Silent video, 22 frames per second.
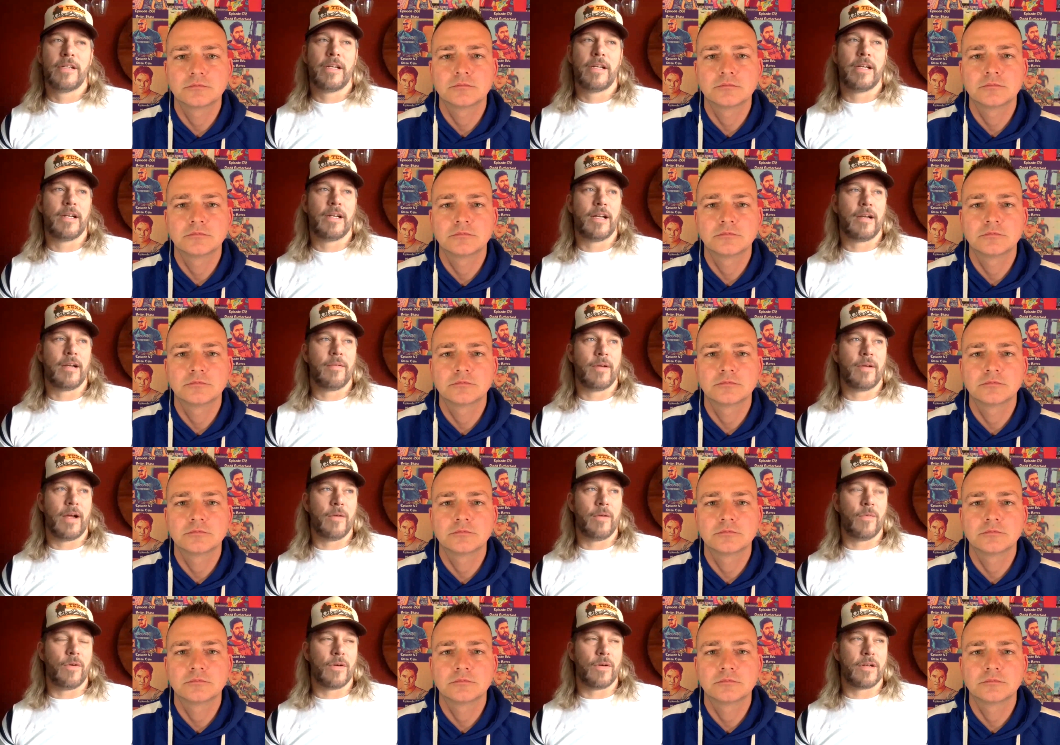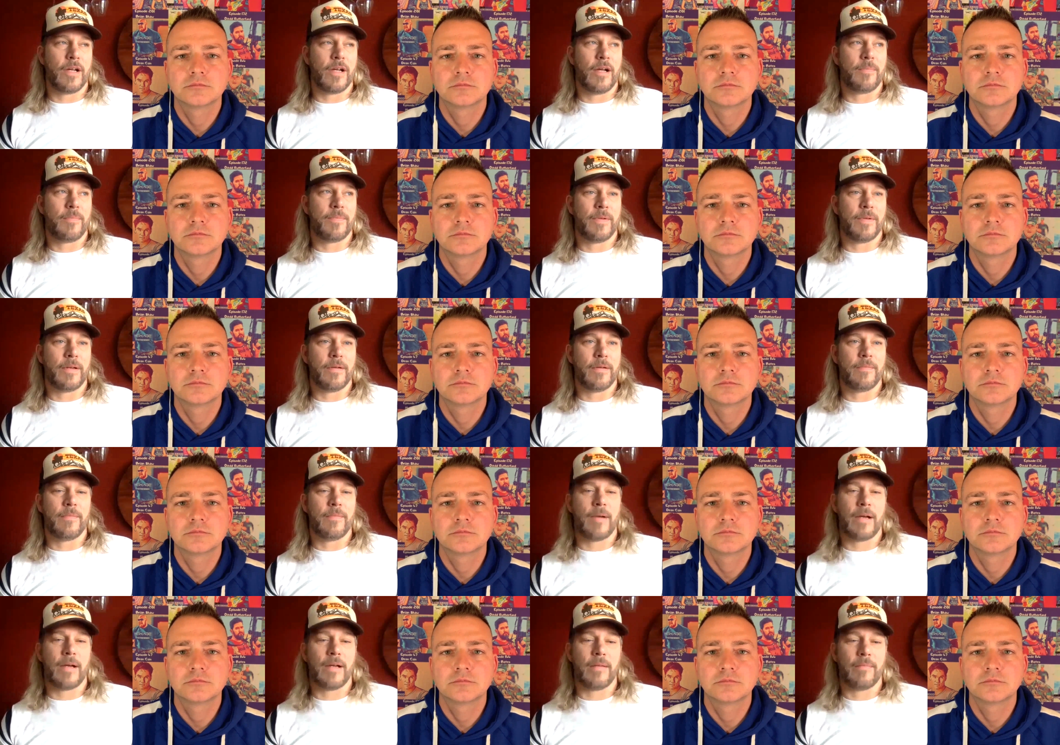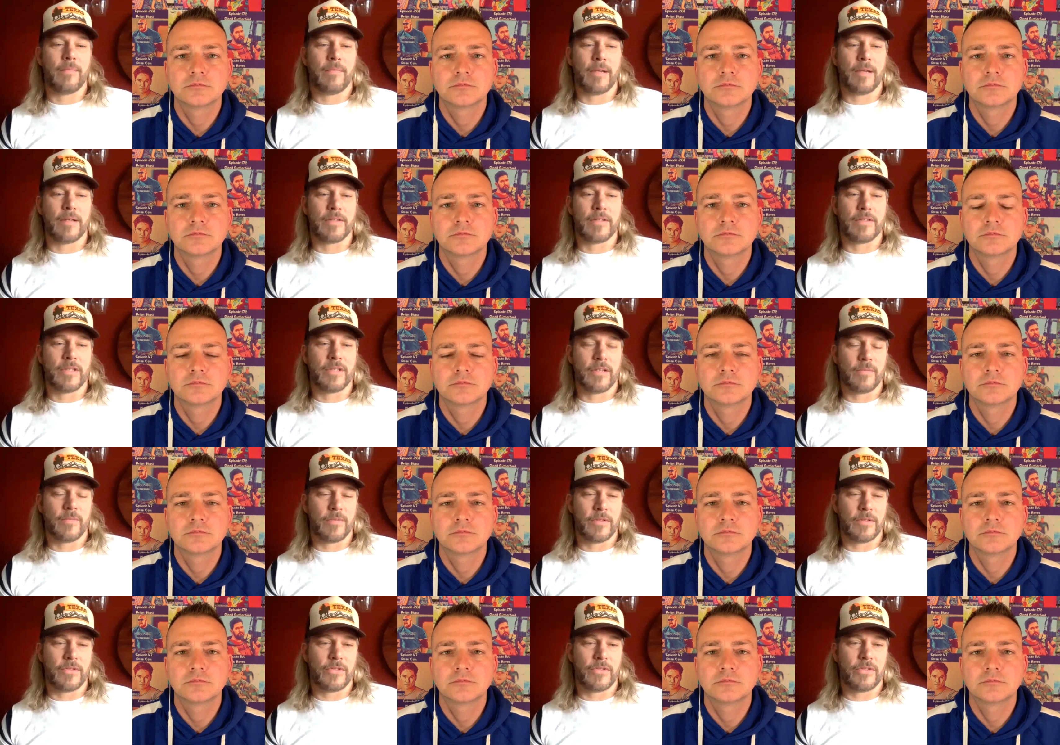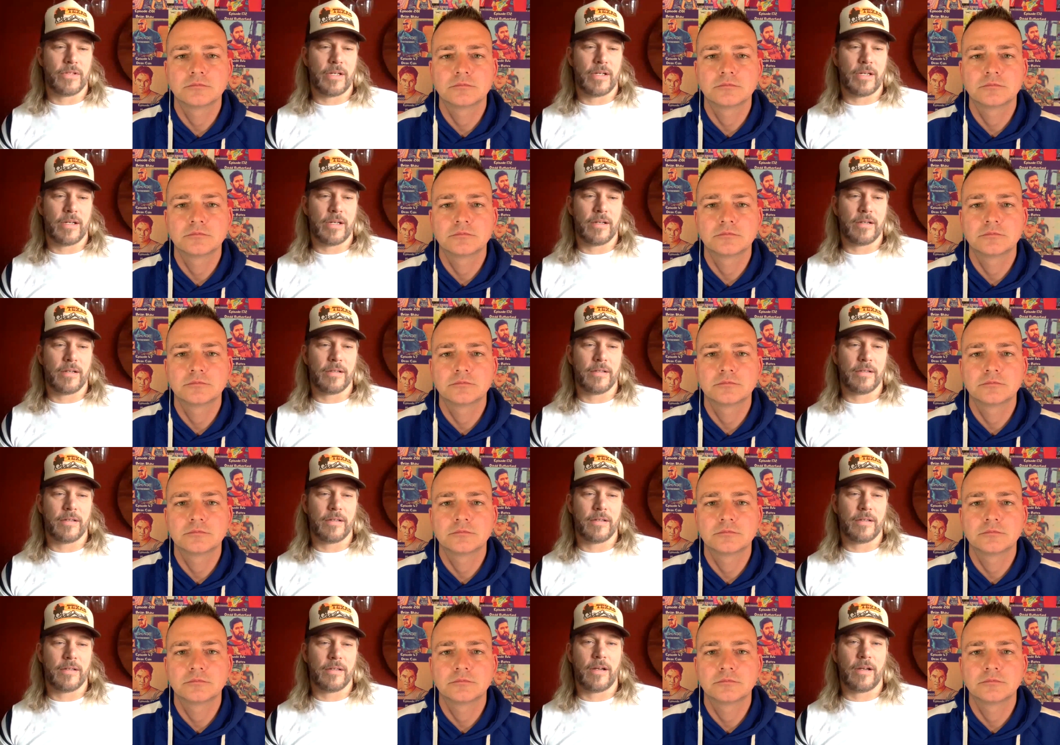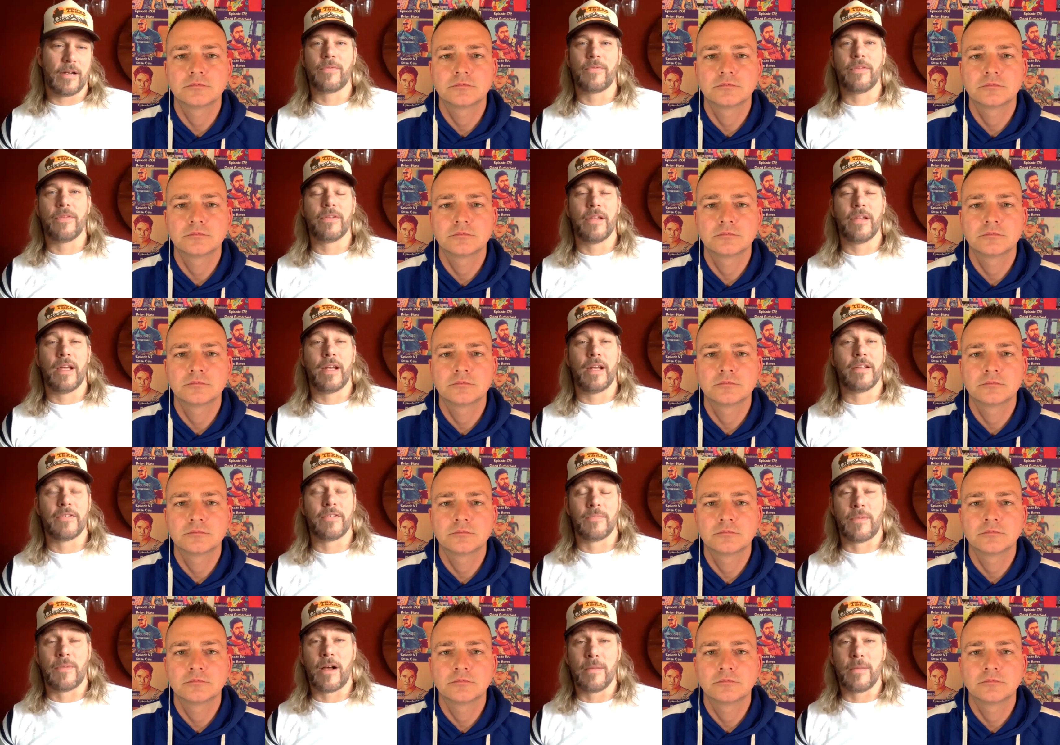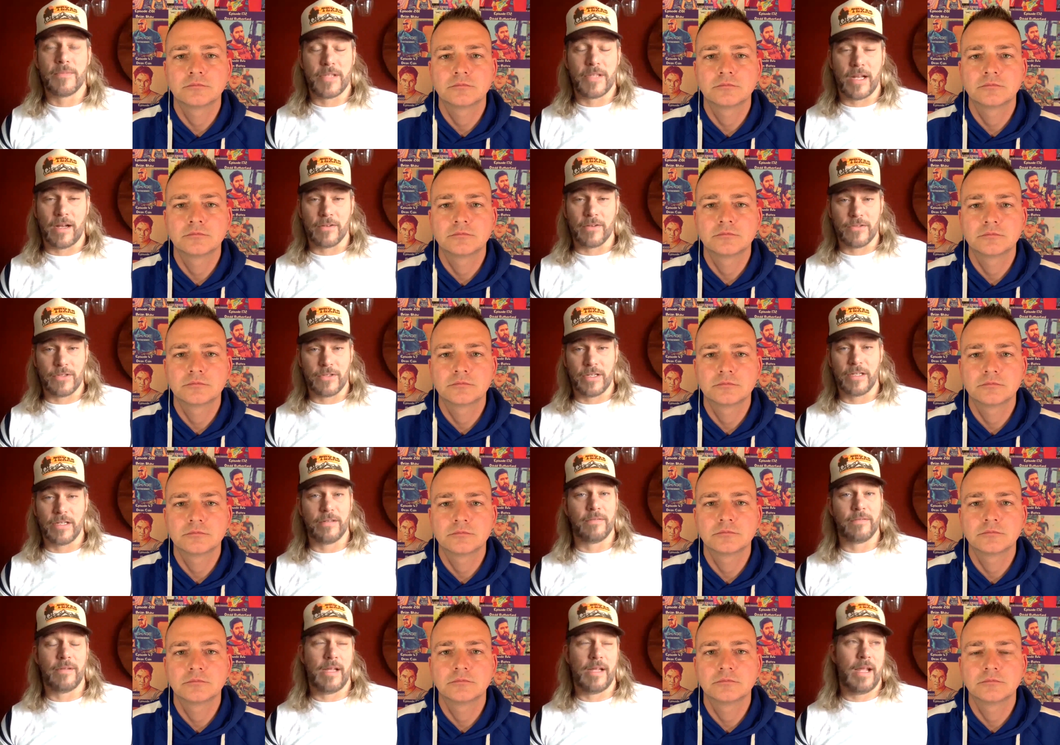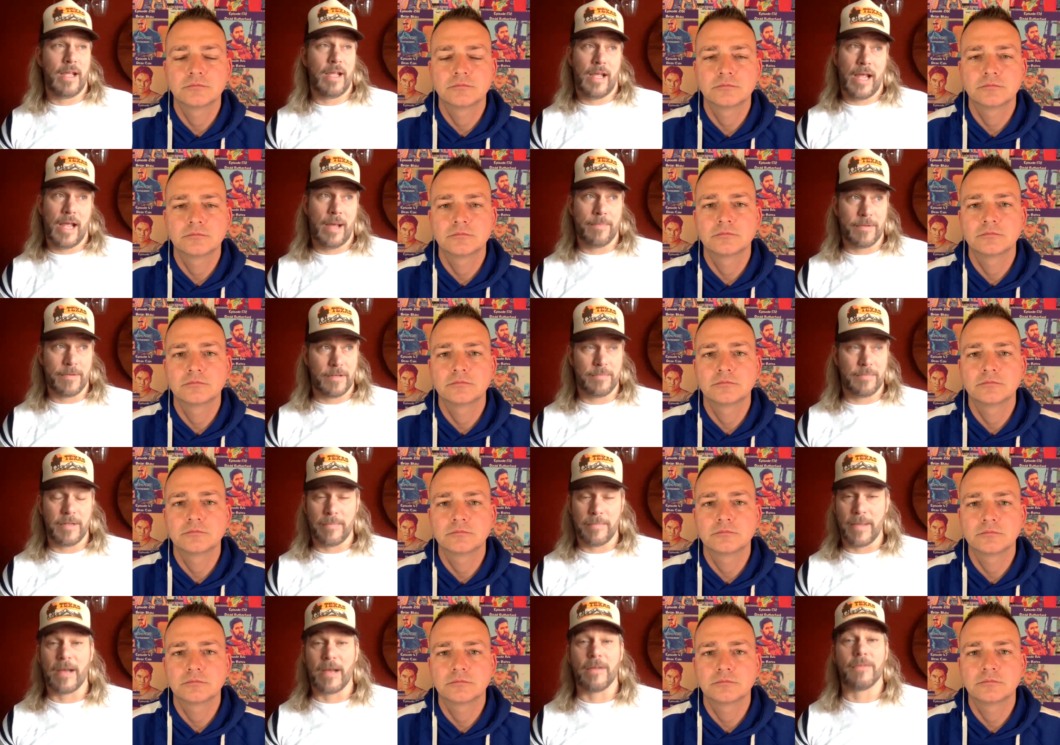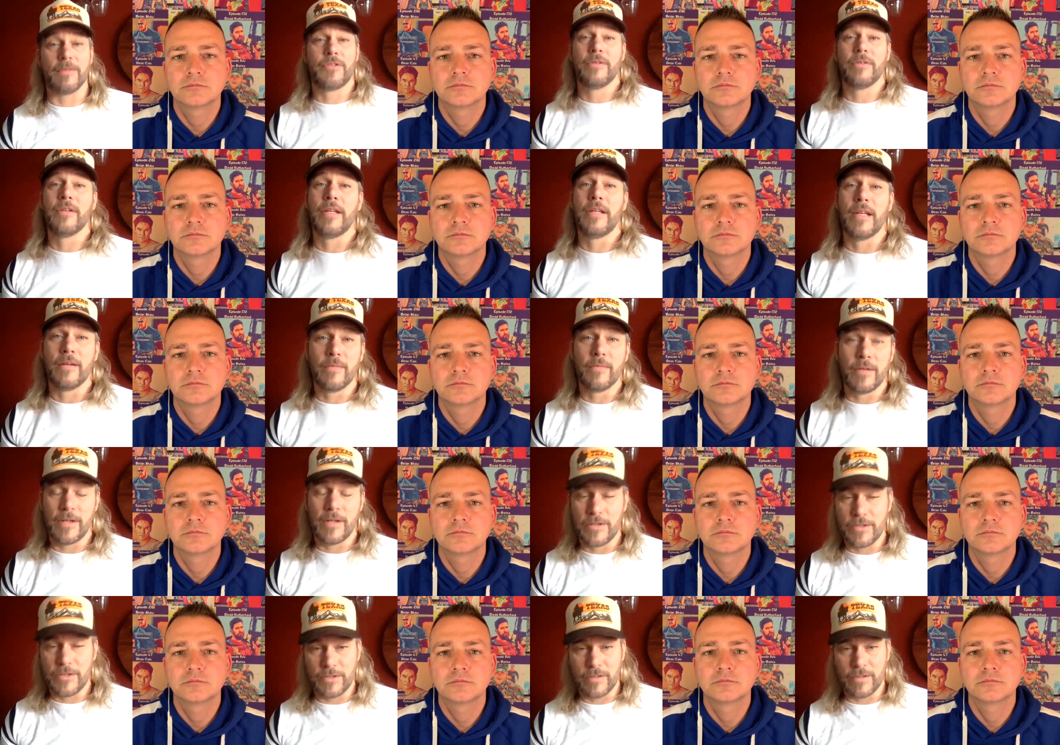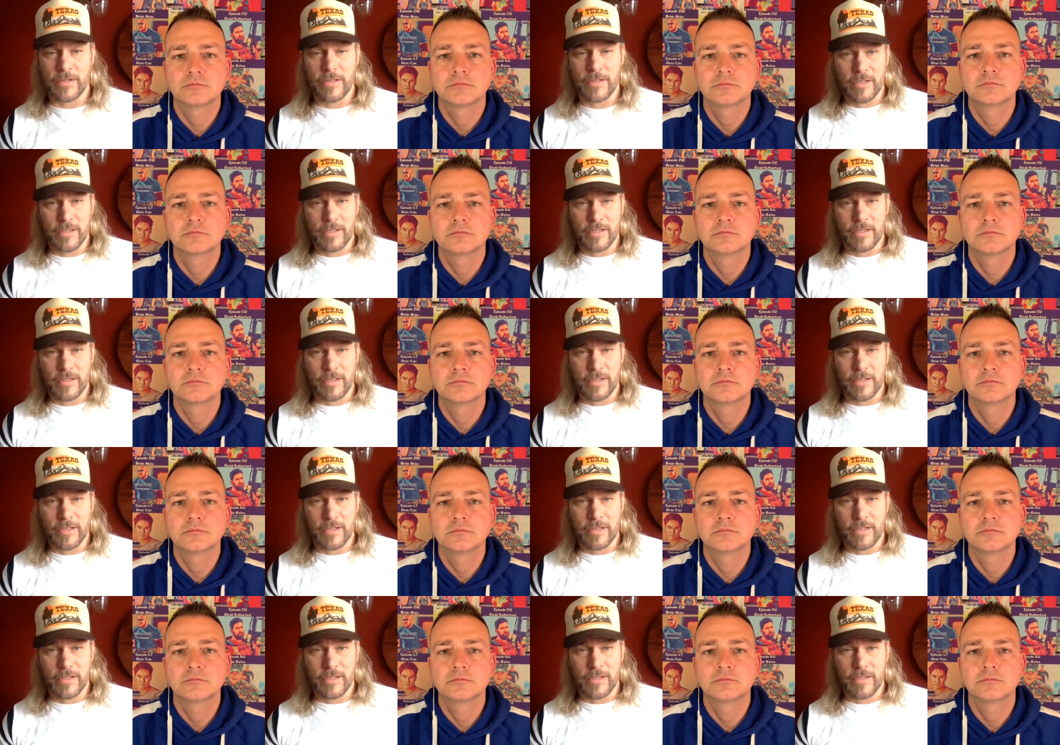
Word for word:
Speaker 1: and I, I woke up and my my son was uh, off with at his mom's house, and happened to be Mount Juliet, which